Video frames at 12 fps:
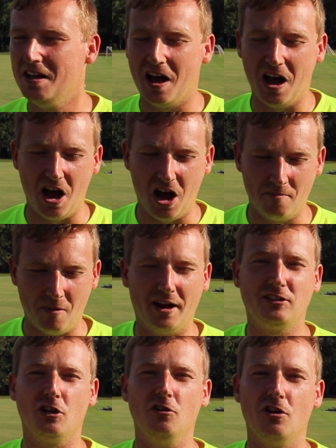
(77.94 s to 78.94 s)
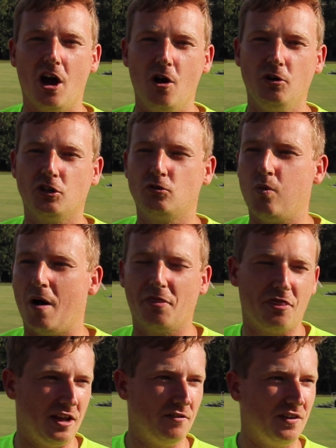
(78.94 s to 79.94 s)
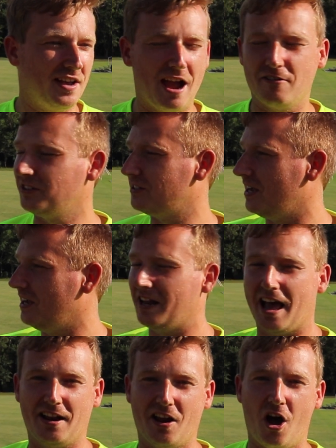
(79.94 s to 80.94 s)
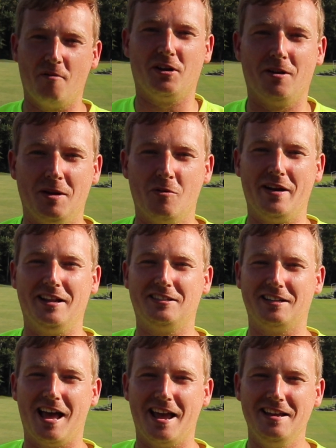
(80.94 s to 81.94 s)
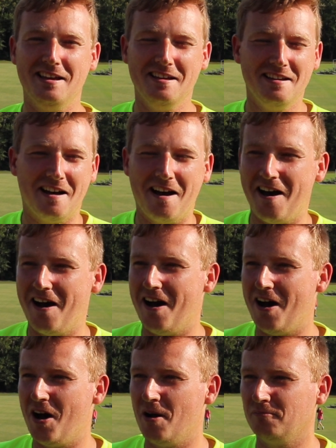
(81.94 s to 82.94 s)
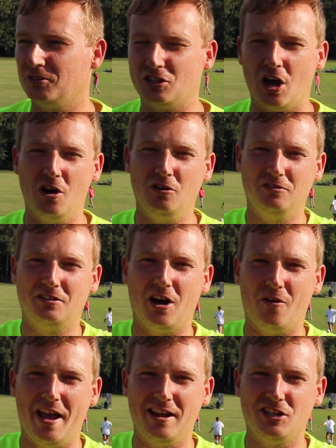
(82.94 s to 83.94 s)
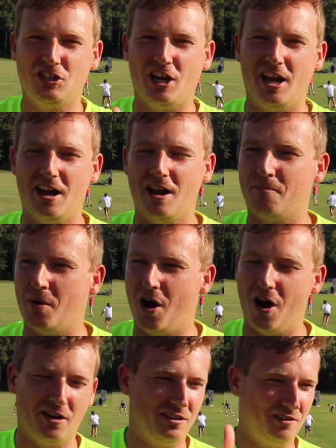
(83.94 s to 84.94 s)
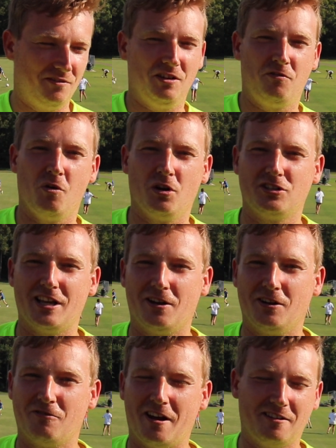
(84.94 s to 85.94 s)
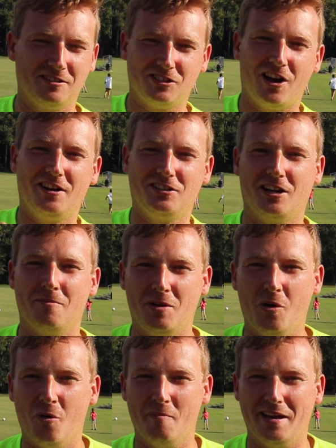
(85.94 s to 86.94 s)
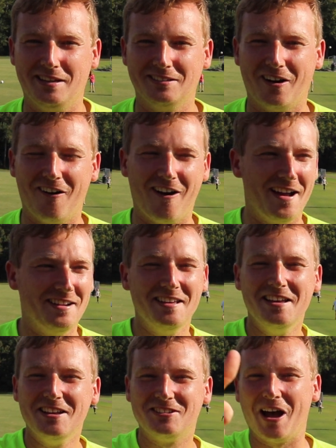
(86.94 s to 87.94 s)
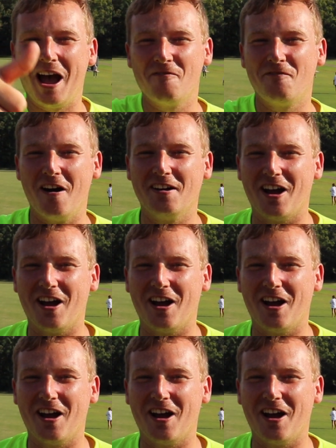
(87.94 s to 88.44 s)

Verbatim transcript: Um, I do know just one thing for guarantee, that I'm going to be winning today. Um, so go ahead and cheer, but if you want to stay on the right side, it's going to be all me. All right? So have fun,